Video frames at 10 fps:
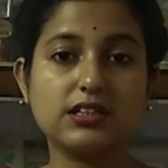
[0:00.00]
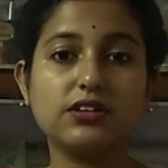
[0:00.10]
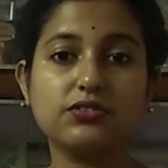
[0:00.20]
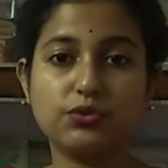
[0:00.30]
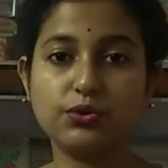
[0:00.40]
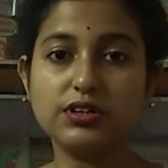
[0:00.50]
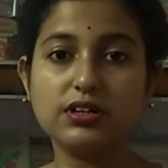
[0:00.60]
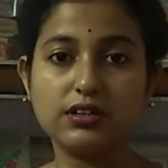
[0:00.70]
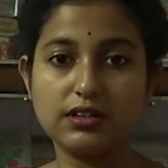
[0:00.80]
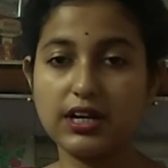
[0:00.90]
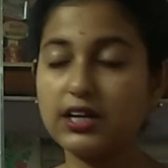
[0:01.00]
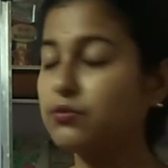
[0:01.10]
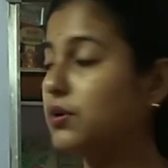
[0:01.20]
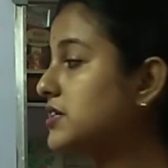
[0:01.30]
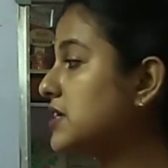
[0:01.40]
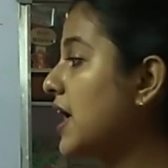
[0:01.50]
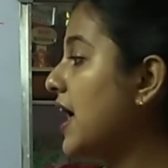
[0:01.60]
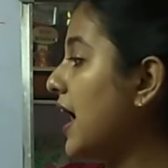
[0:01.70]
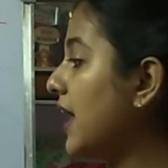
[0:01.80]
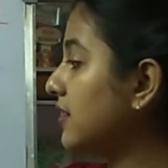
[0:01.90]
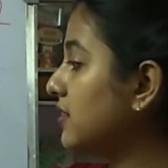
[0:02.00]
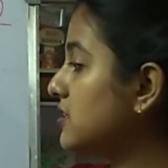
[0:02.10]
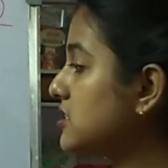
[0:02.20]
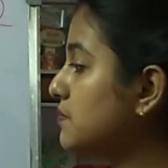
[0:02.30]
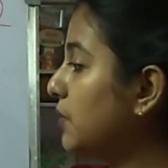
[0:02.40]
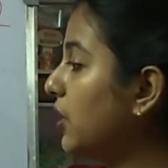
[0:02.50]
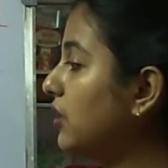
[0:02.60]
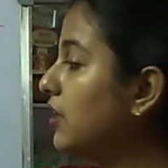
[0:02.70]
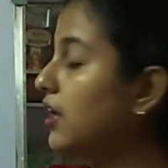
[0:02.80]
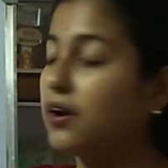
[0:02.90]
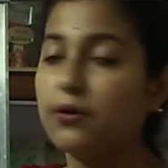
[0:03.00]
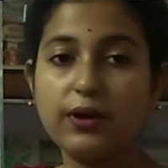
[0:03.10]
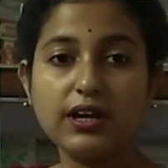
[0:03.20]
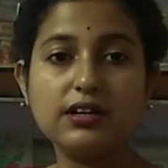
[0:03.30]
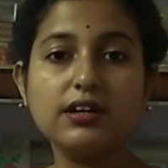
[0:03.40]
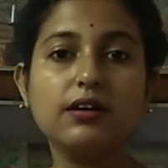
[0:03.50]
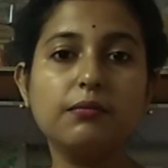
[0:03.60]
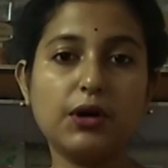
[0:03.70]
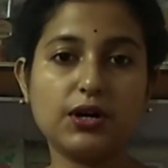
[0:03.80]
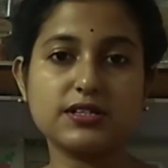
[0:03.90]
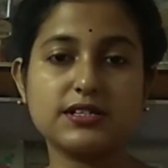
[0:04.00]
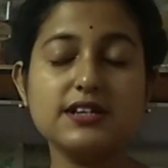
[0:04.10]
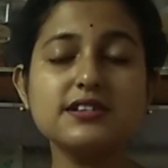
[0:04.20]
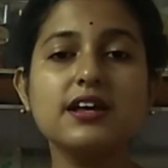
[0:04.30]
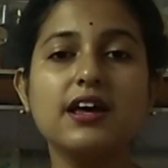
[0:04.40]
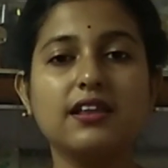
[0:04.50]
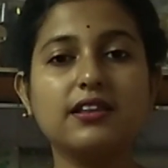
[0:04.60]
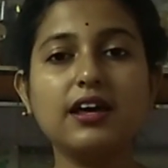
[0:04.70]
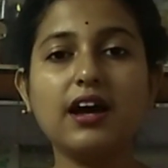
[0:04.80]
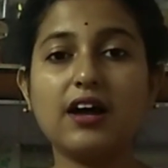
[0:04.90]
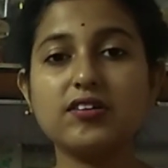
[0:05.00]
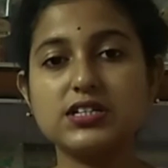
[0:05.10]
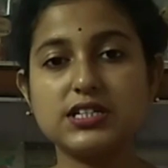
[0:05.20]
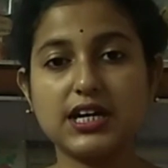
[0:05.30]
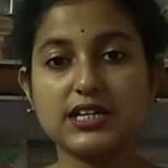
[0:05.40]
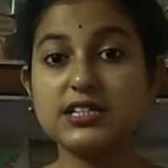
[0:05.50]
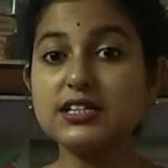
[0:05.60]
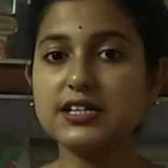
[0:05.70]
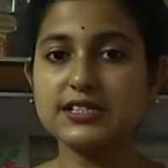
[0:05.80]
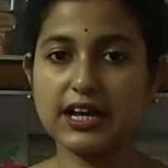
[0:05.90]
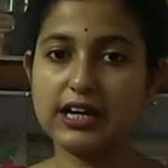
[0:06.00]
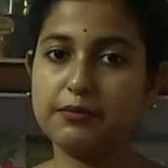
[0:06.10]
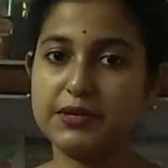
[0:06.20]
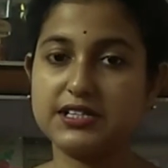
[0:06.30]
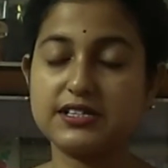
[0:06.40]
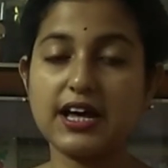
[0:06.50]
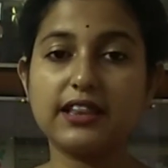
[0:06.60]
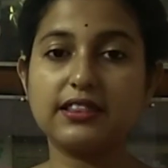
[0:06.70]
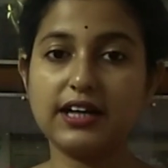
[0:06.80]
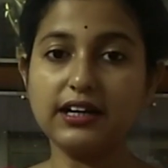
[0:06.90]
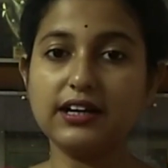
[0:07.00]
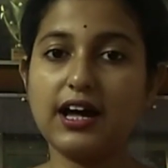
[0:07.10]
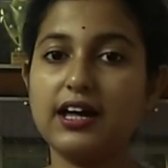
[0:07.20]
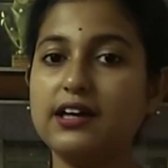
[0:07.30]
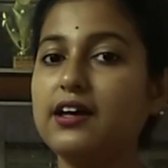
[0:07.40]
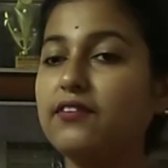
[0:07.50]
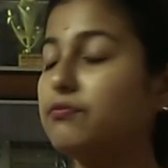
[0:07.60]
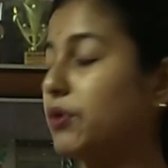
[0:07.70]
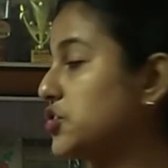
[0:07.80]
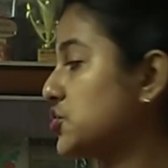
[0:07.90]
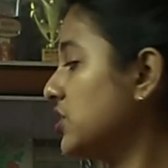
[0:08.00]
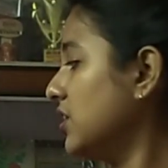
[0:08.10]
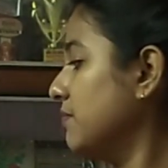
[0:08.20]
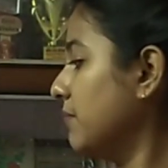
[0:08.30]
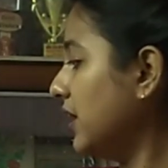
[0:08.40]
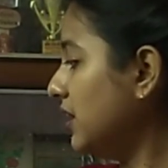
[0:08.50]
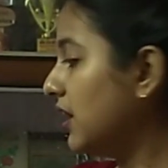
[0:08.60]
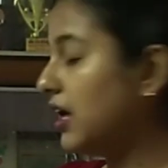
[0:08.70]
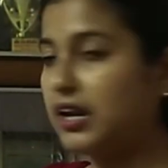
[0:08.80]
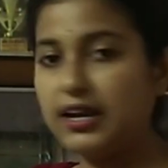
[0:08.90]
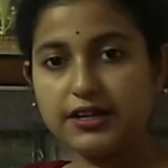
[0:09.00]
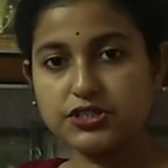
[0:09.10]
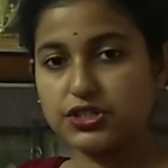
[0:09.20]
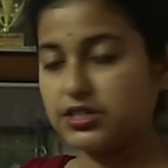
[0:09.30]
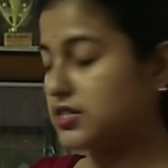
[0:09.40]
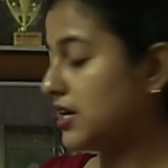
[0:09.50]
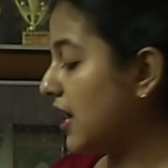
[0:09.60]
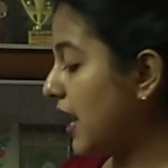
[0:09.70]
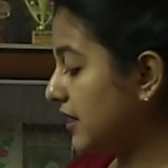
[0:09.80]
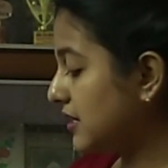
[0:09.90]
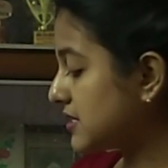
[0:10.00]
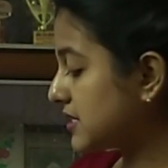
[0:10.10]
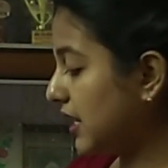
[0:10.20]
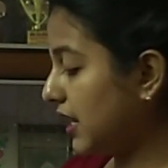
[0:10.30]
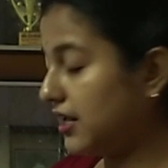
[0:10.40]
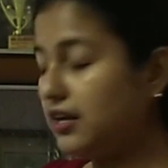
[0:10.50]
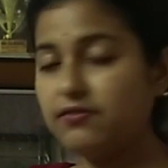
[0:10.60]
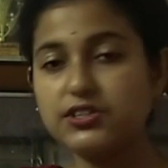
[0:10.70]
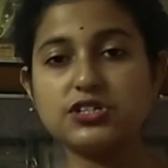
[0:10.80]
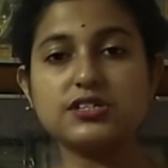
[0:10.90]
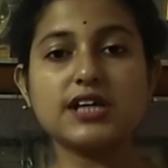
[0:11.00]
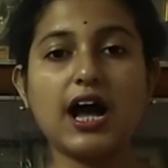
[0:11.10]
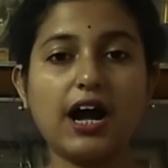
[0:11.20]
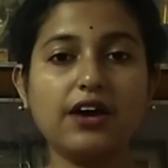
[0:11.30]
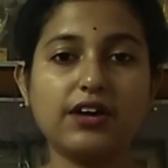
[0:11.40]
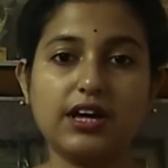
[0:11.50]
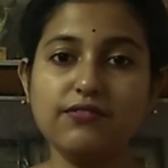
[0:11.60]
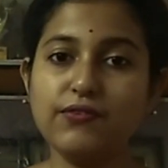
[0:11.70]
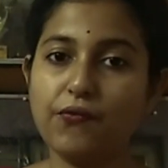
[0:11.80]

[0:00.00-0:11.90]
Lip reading: the road networks, and the small red boxes, they are indicating the settlements, and that I have mentioned in my legend. And the scale, which is RF